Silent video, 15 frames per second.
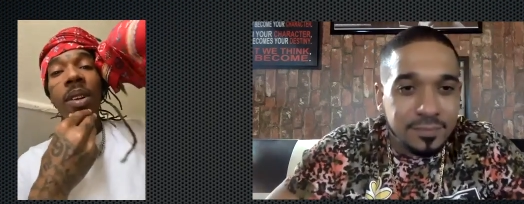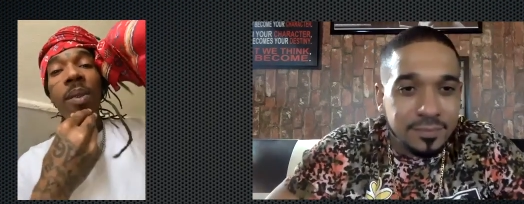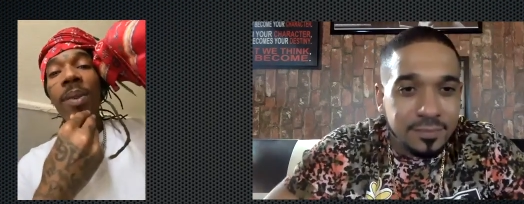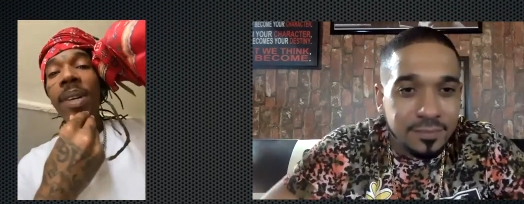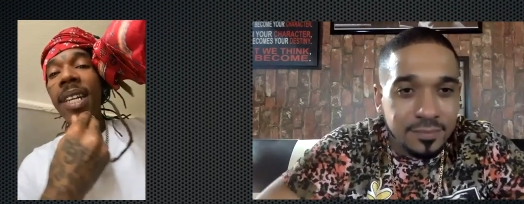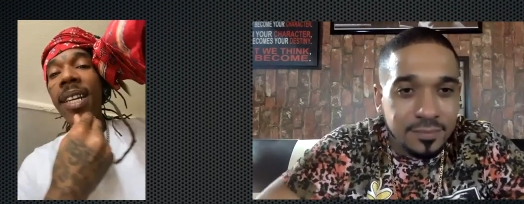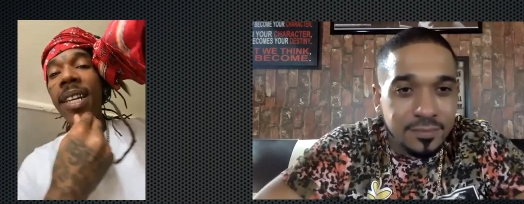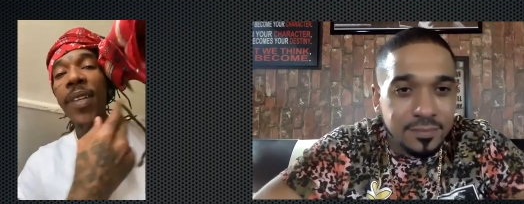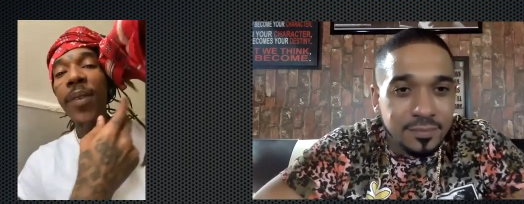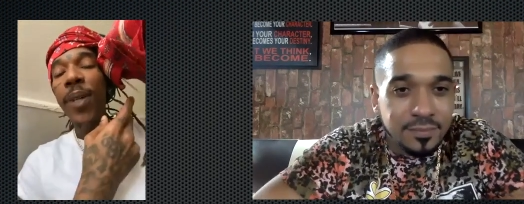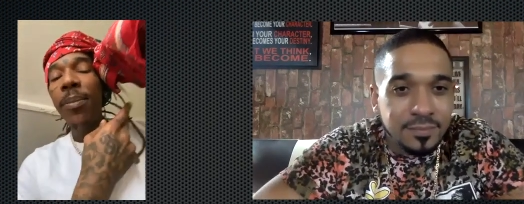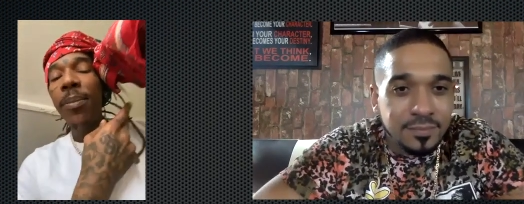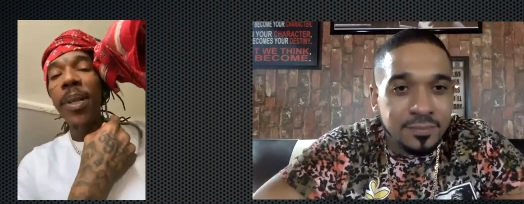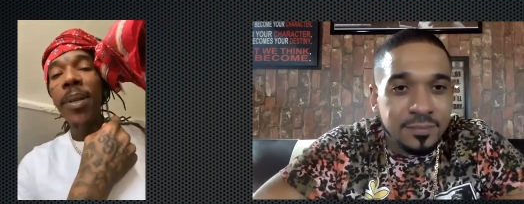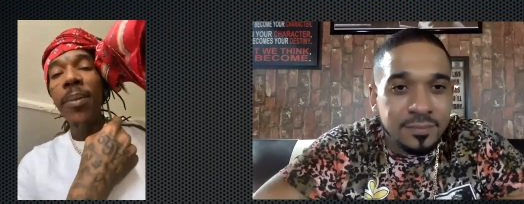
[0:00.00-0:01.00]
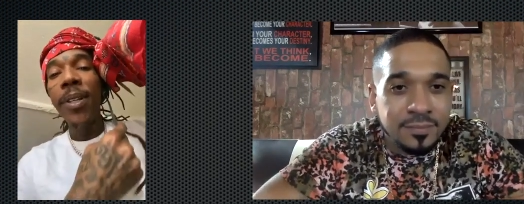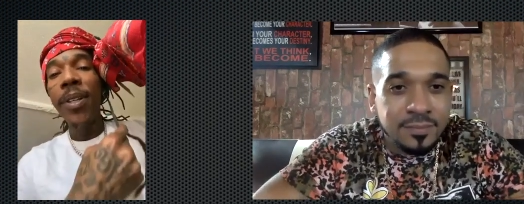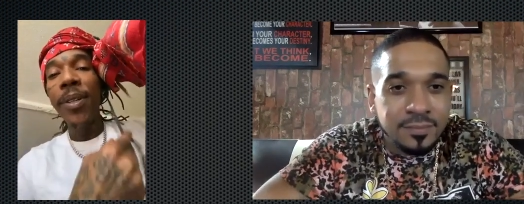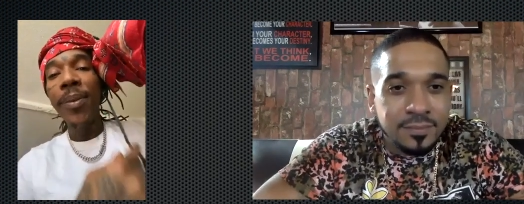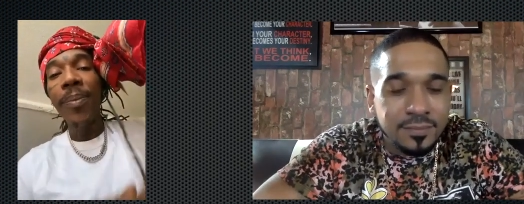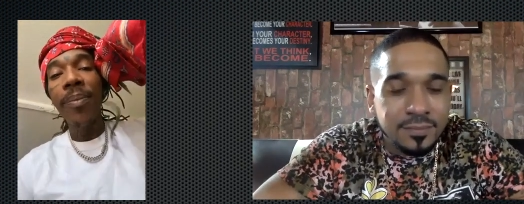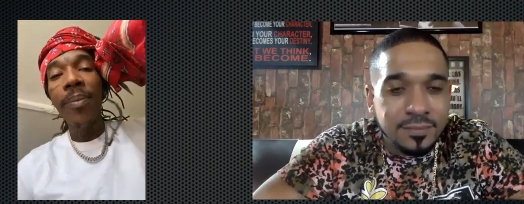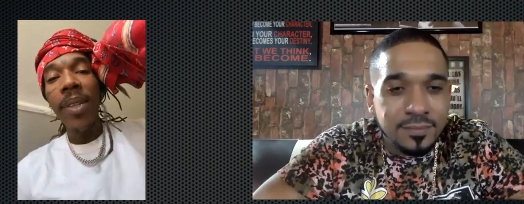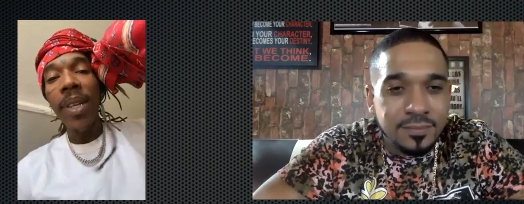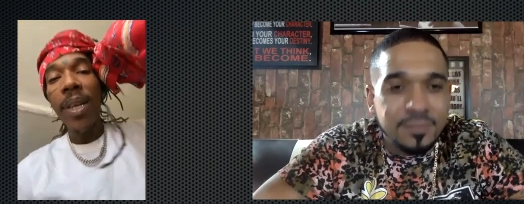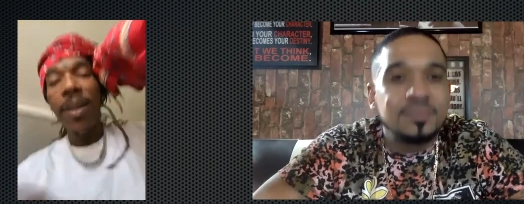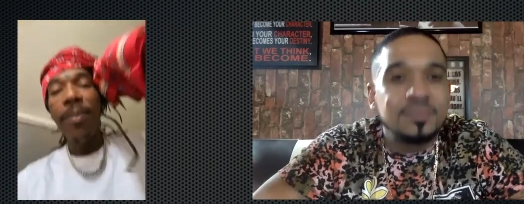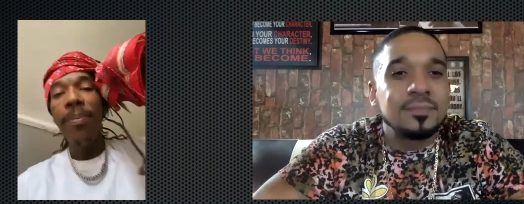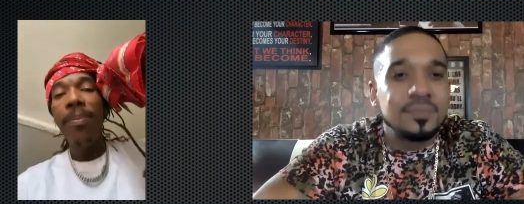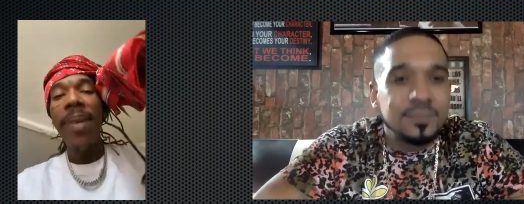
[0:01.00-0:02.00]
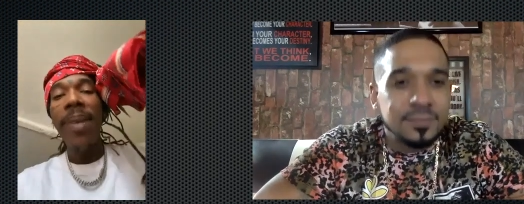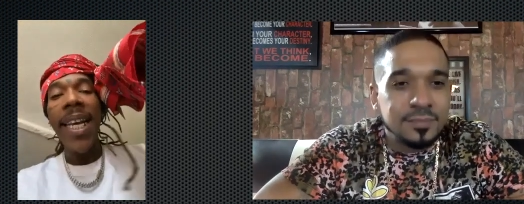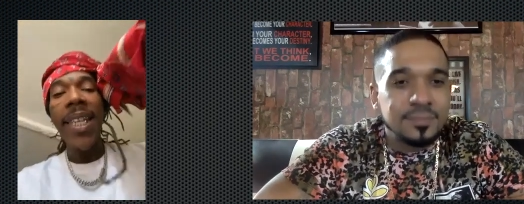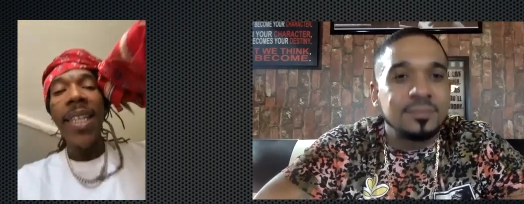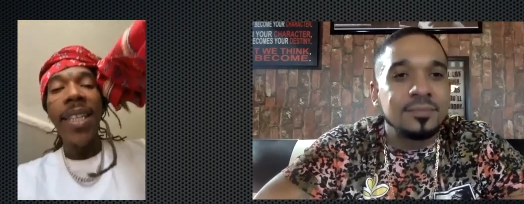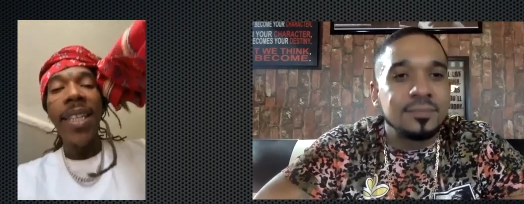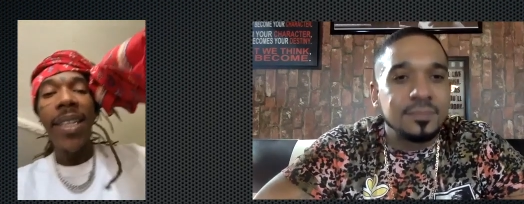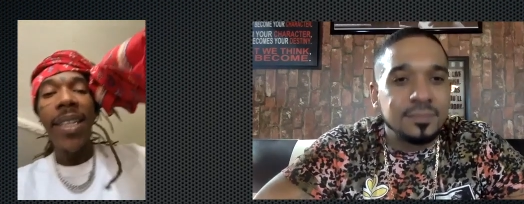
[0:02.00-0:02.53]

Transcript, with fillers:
Speaker 1: Whatever you want to be, bro. I'm backing it a,